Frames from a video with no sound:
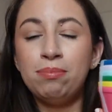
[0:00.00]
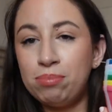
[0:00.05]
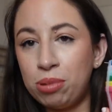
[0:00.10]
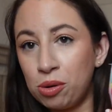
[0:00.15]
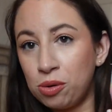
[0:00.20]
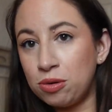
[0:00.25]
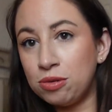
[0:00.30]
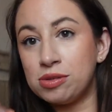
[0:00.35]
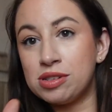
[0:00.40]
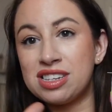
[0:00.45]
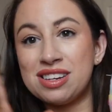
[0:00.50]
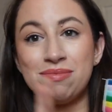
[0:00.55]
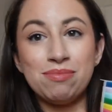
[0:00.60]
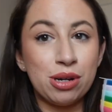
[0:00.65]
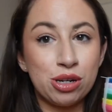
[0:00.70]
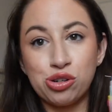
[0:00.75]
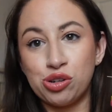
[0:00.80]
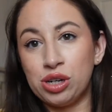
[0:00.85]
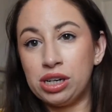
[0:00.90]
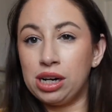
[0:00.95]
bowls and
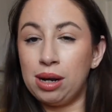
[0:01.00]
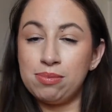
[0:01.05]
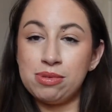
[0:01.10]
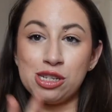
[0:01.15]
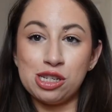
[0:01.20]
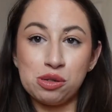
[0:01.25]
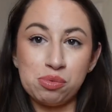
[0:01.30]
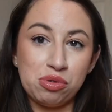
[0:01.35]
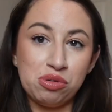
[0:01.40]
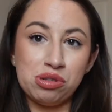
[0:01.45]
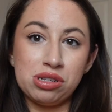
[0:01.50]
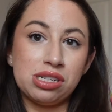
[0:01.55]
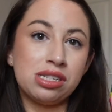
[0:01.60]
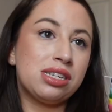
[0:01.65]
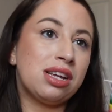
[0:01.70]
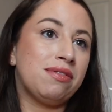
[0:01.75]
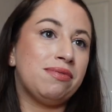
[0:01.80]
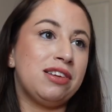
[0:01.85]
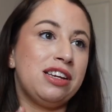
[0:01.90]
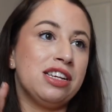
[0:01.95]
measuring cups and spoons
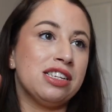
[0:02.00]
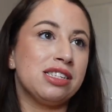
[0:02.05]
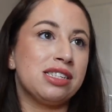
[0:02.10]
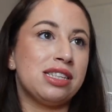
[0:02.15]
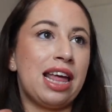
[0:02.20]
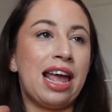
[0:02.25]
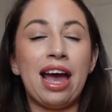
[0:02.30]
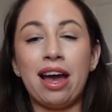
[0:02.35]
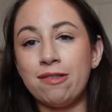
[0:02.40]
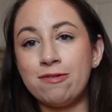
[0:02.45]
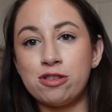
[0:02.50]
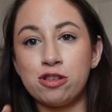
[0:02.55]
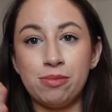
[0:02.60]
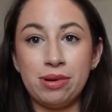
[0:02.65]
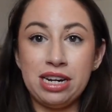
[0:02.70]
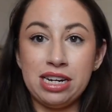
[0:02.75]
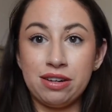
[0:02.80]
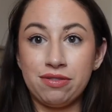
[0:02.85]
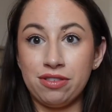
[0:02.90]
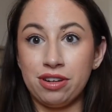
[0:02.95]
and stuff because they have so
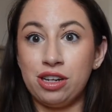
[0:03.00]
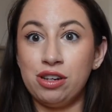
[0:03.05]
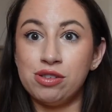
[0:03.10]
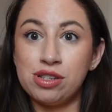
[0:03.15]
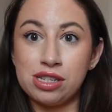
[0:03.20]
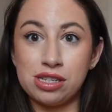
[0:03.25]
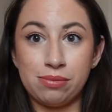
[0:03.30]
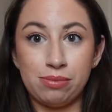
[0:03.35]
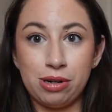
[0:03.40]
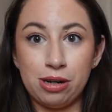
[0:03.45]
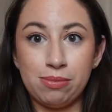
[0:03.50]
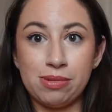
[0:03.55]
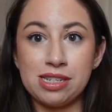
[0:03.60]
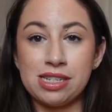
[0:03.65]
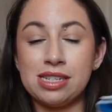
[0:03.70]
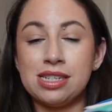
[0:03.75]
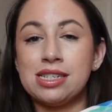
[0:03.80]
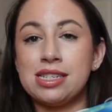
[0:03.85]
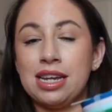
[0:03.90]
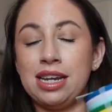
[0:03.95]
many different uses and
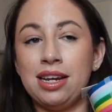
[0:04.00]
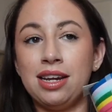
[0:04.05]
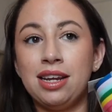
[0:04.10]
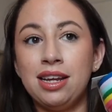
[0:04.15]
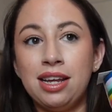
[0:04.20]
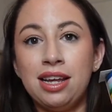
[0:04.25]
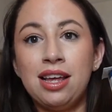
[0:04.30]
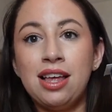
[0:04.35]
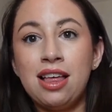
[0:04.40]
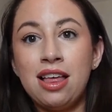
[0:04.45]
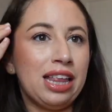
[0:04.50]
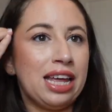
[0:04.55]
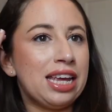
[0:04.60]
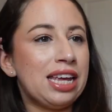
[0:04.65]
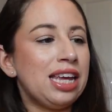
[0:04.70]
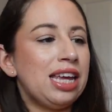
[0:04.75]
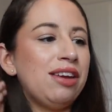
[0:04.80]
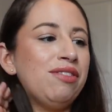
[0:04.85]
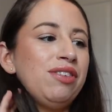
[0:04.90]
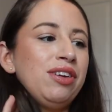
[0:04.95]
purposes. And
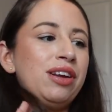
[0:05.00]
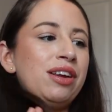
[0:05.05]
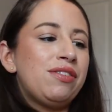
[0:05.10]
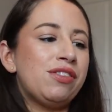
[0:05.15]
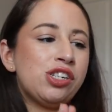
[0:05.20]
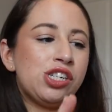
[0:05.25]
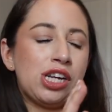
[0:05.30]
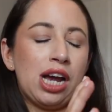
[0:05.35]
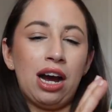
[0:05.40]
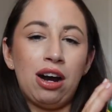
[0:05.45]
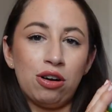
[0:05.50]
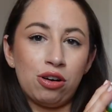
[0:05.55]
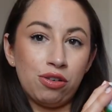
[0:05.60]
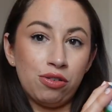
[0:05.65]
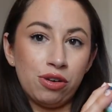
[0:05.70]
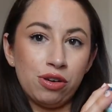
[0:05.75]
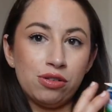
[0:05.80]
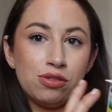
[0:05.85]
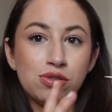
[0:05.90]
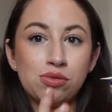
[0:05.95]
like, even if she
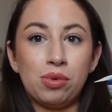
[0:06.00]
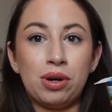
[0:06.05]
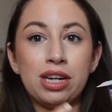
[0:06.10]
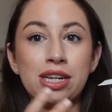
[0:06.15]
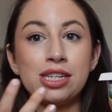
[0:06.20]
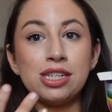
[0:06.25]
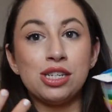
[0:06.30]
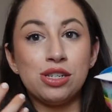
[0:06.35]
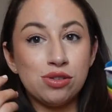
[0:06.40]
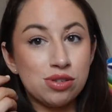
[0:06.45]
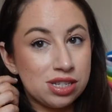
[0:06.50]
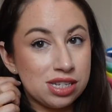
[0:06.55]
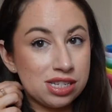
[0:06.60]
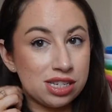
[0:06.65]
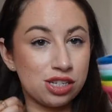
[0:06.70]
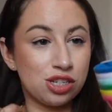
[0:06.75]
outgrows wanting to use these